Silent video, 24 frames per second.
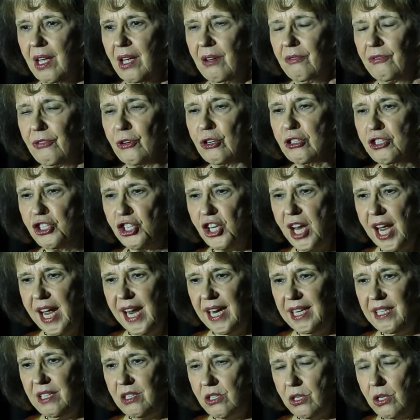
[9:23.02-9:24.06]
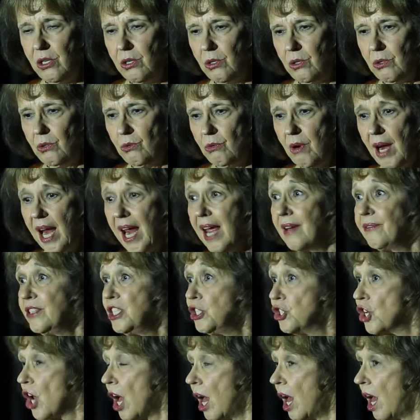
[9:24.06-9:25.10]
for Jay to have a
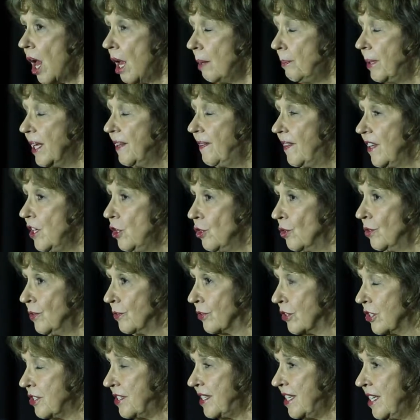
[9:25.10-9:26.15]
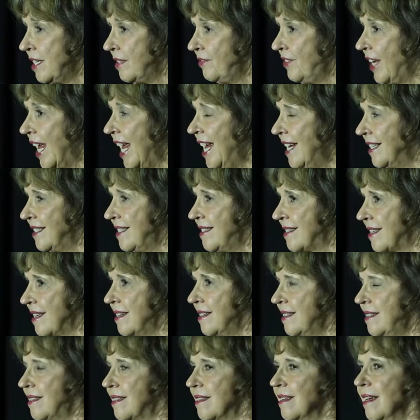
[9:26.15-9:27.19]
job at the University of
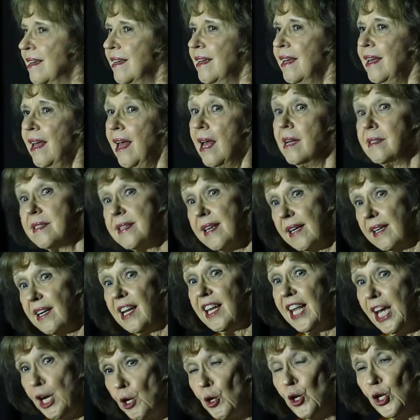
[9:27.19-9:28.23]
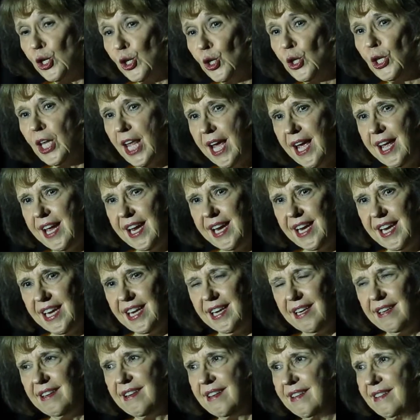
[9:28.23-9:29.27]
Kansas as a clerical
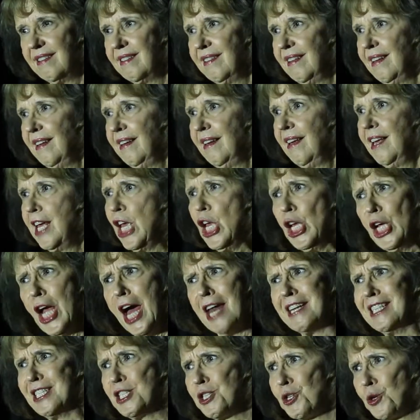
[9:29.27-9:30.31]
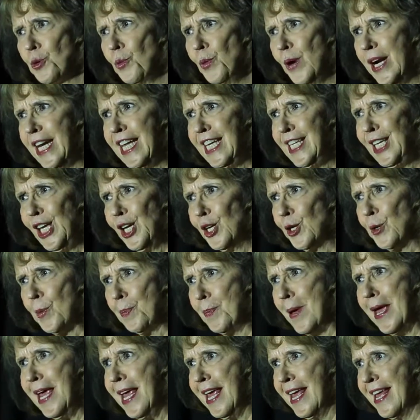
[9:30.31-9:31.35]
aide. He got his 20-year
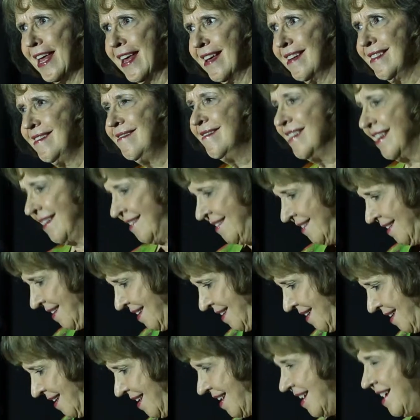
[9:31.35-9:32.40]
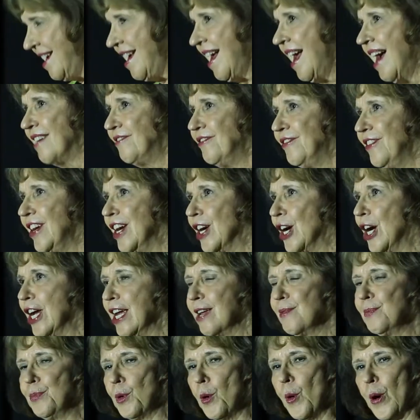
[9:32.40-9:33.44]
pin. He had very
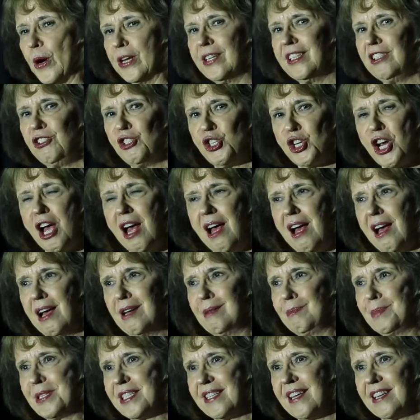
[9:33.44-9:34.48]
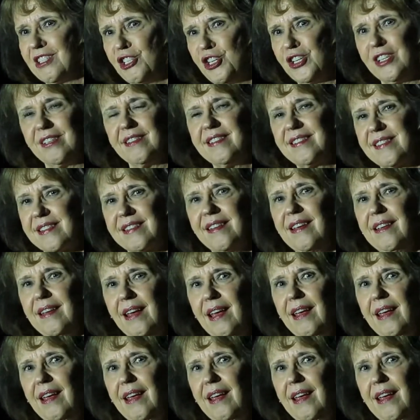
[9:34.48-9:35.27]
important jobs such as